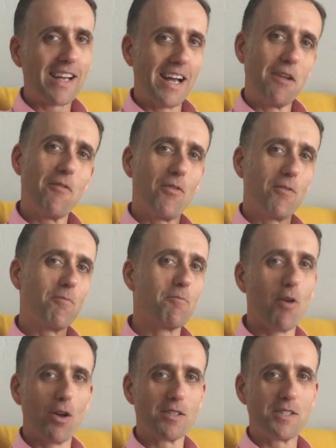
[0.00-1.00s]
kind of
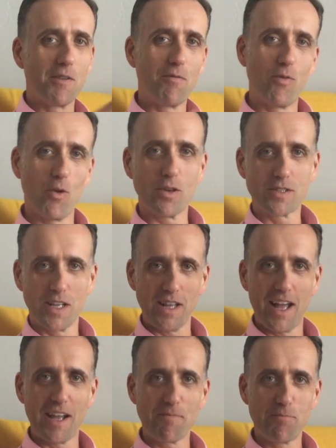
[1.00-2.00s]
positive force in life.